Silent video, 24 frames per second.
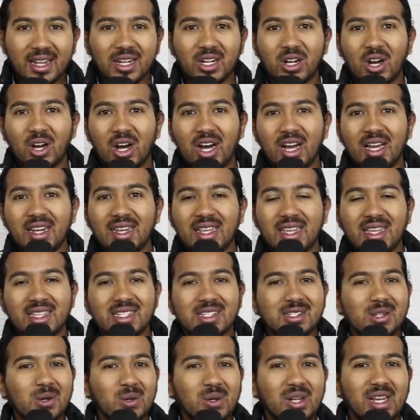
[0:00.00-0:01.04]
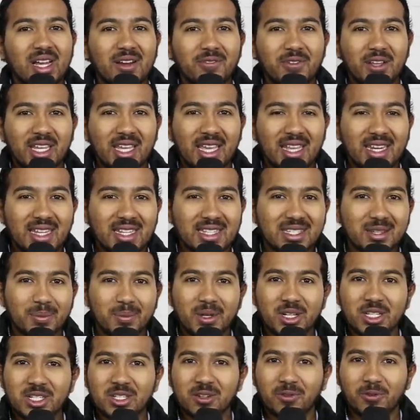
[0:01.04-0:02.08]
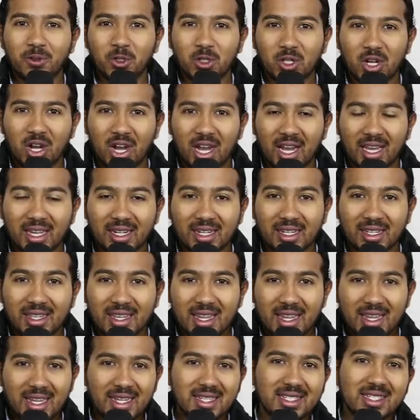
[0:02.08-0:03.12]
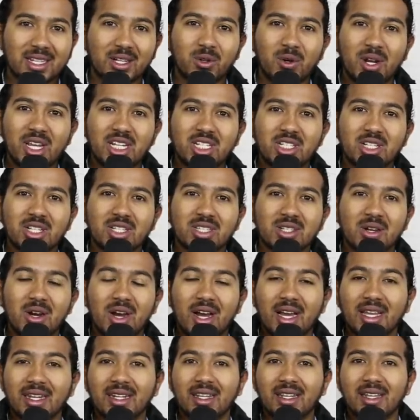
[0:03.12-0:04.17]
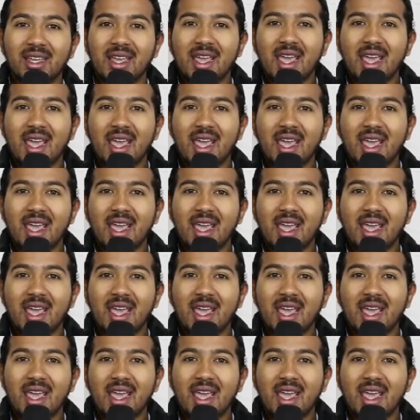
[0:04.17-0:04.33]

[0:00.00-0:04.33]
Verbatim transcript: God is so loving, and He's a merciful God, He's a gracious God.